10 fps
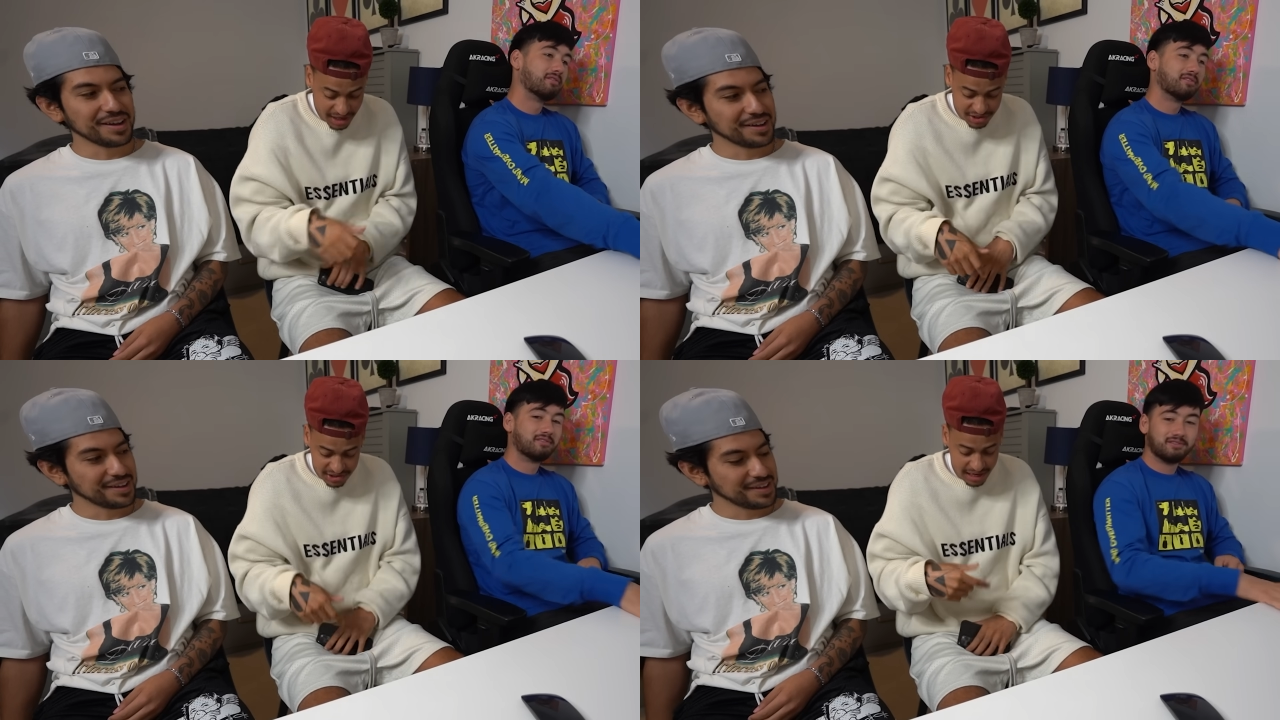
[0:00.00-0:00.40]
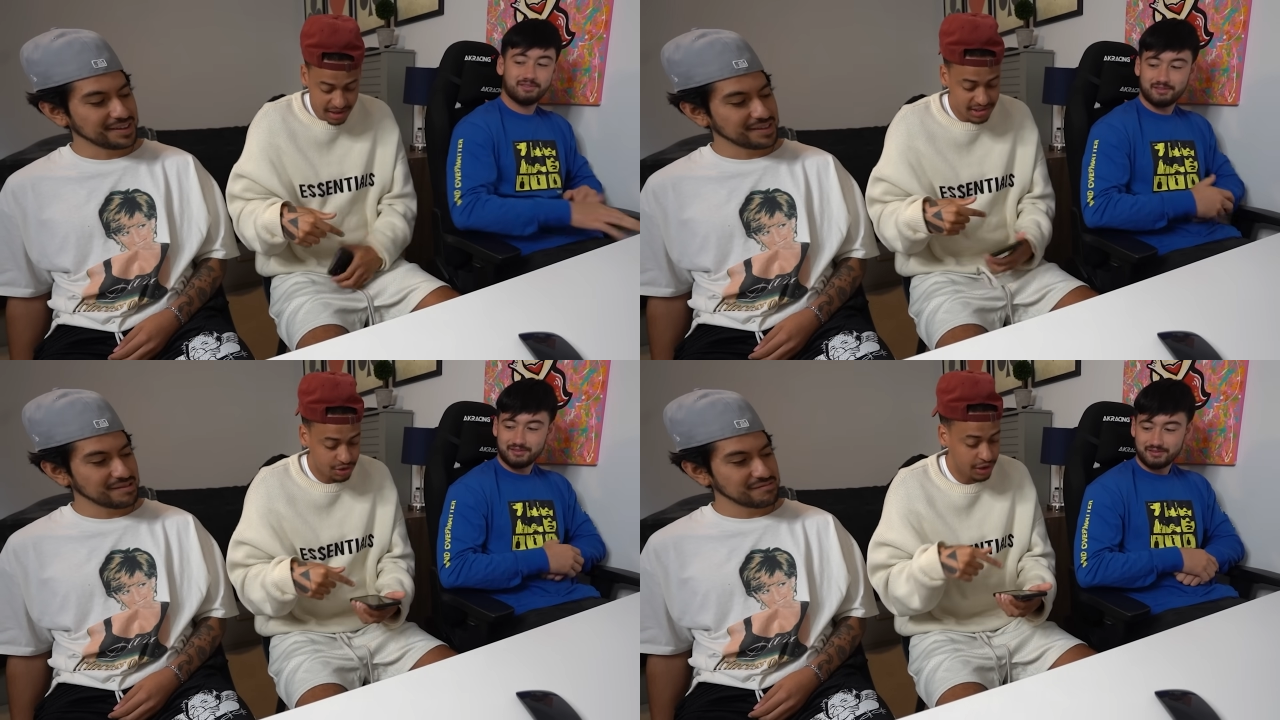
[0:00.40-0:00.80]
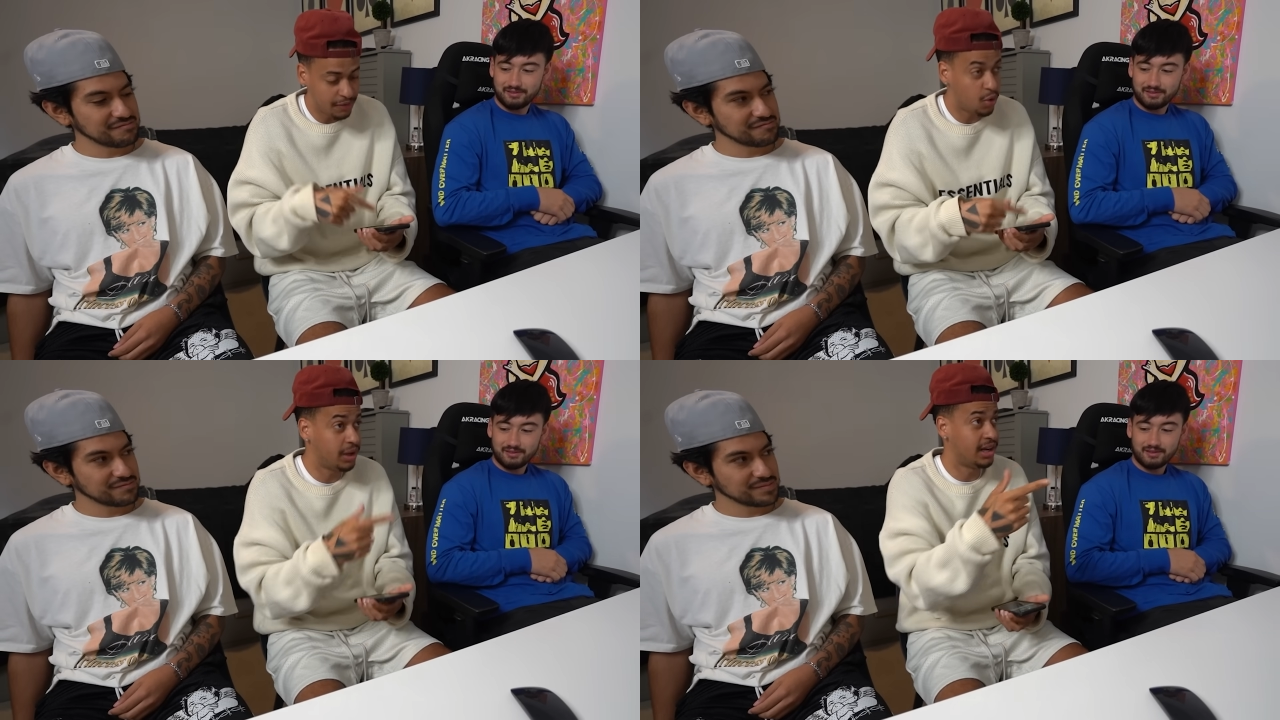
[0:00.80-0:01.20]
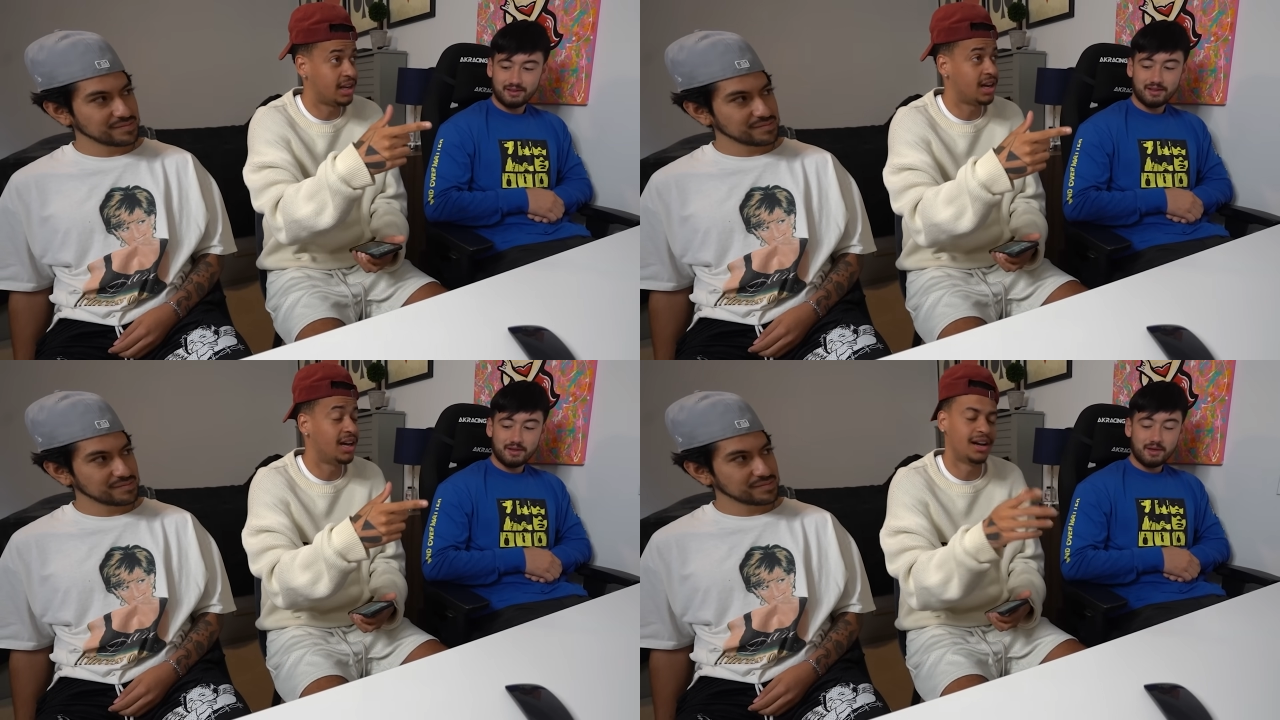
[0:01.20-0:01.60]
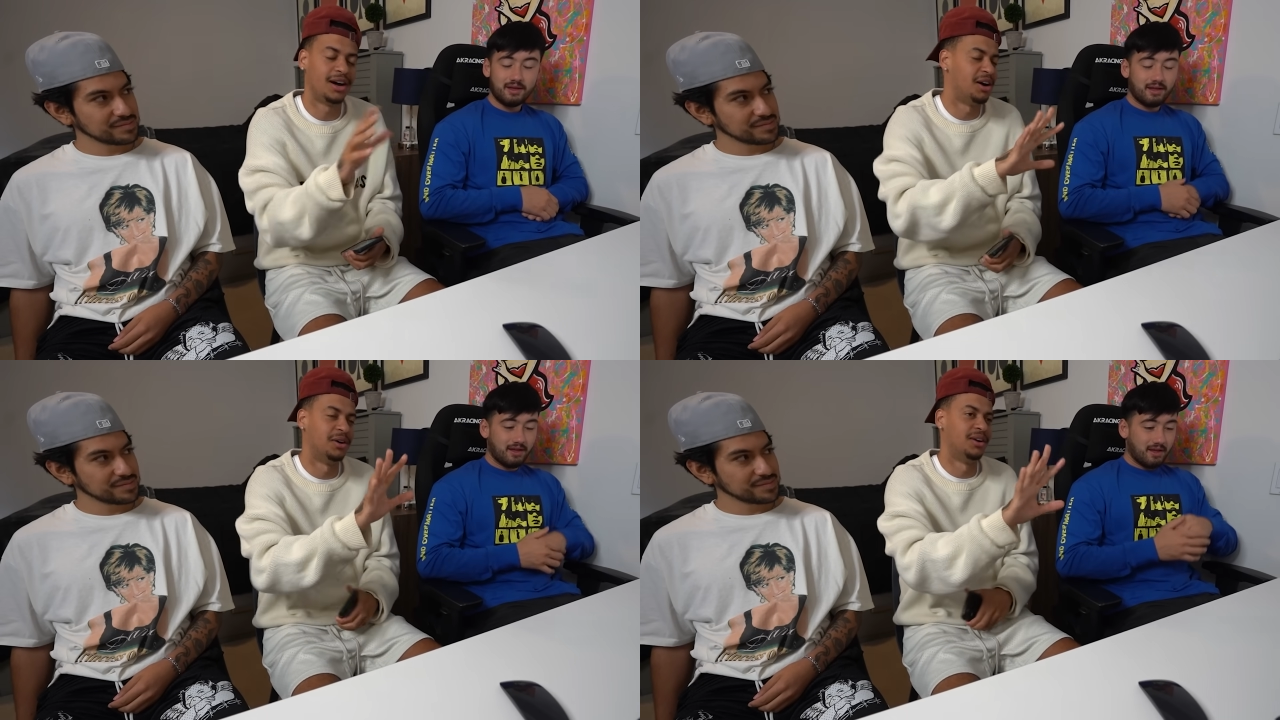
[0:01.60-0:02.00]
Speaker 1: gotta send the screen recording to
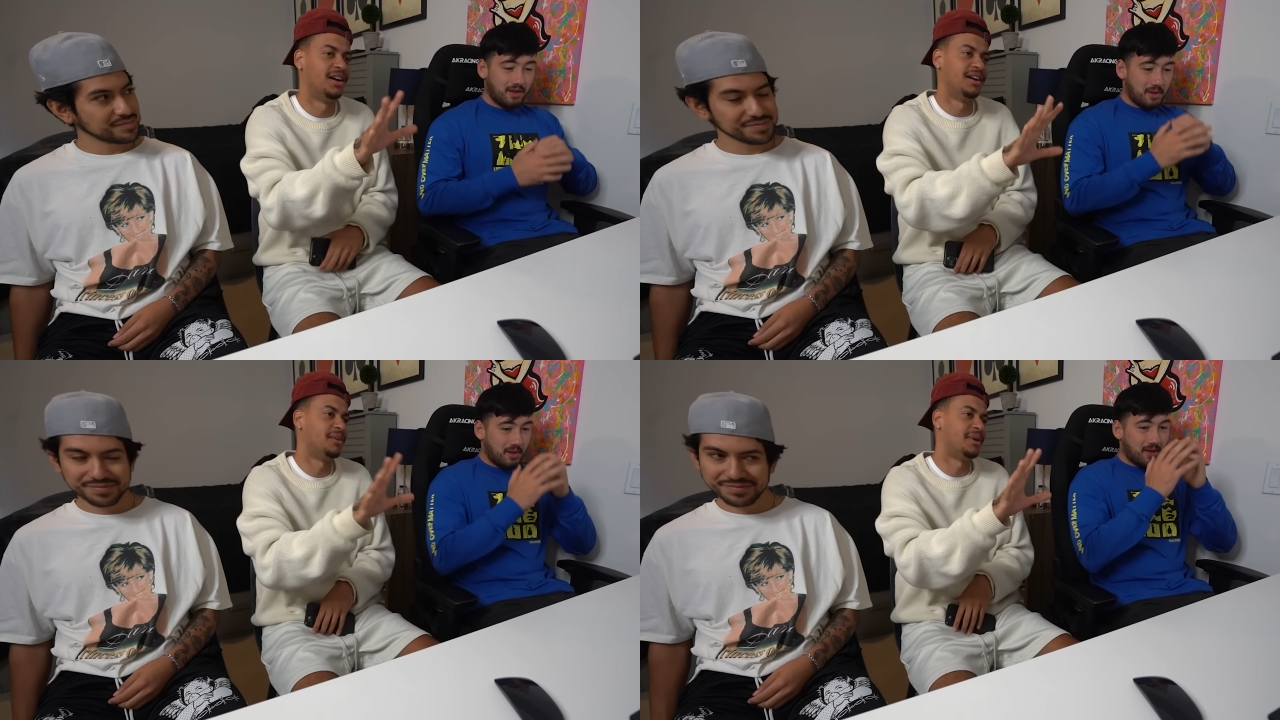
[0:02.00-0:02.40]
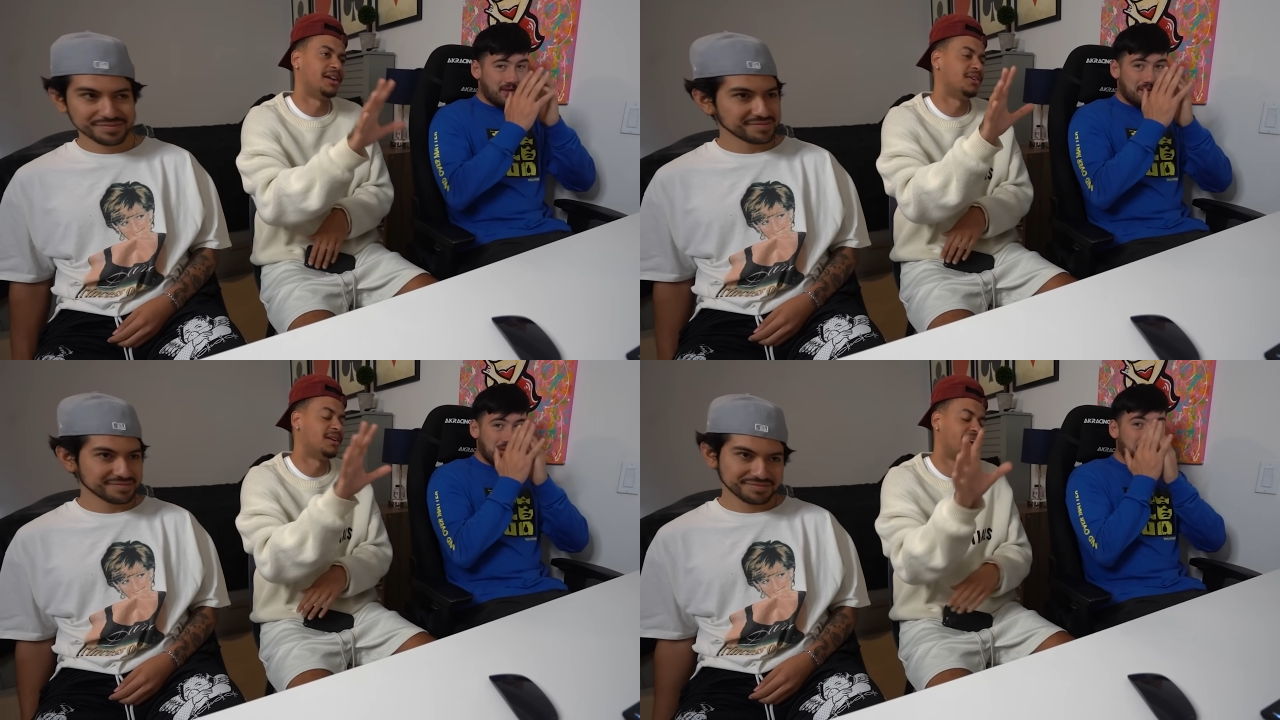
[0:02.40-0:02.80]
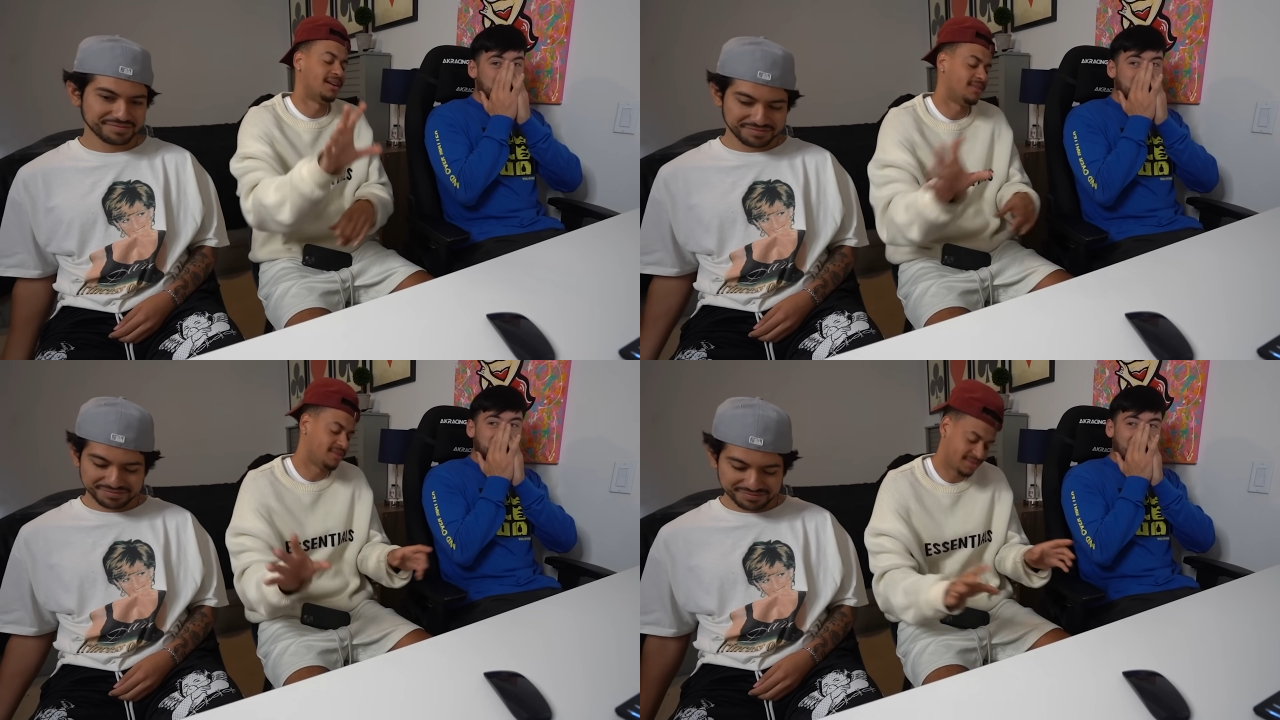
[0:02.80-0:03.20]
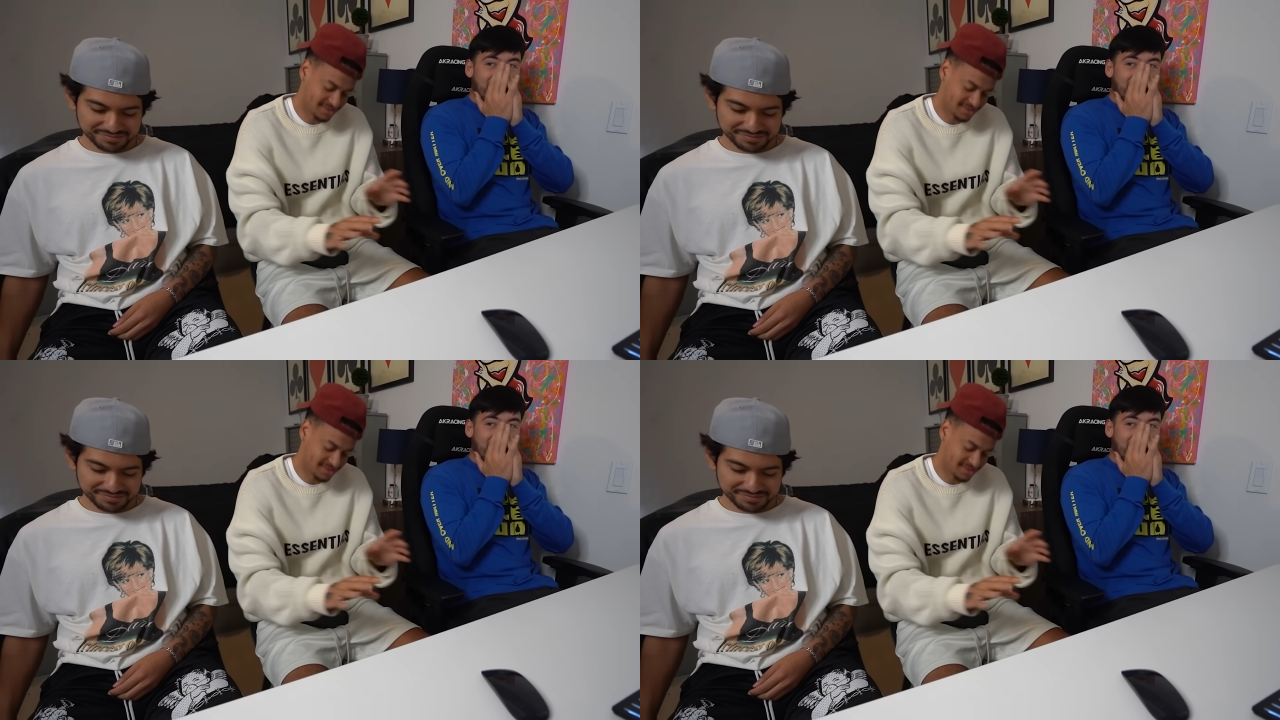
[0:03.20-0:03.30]
Cut? Oh, no, no, no, we're not doing that. Which means